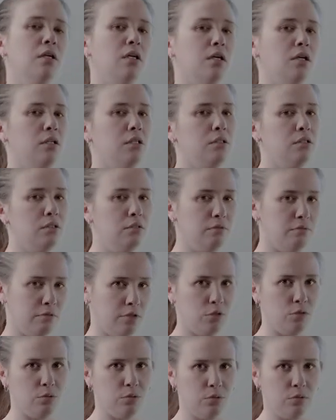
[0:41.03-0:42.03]
and
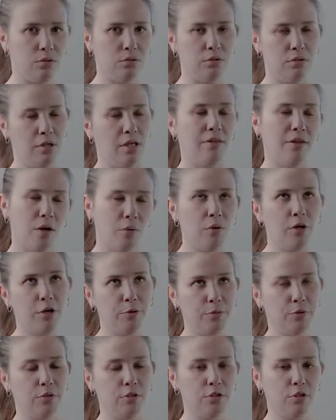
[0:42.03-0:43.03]
that will
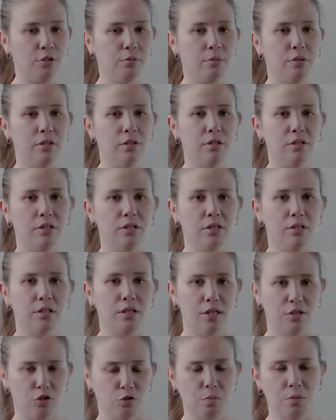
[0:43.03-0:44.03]
help you determine
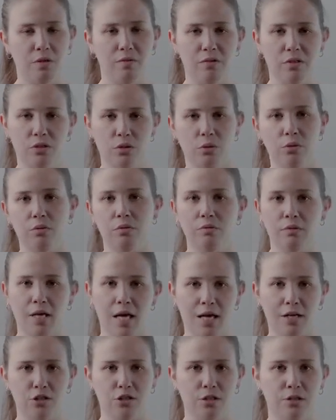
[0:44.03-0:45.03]
the entropy of the total
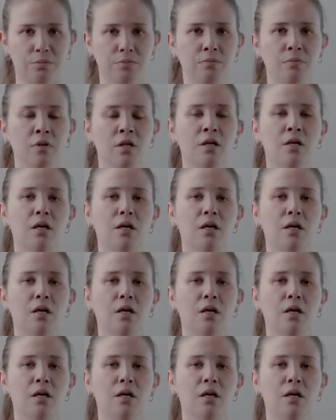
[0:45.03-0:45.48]
reaction.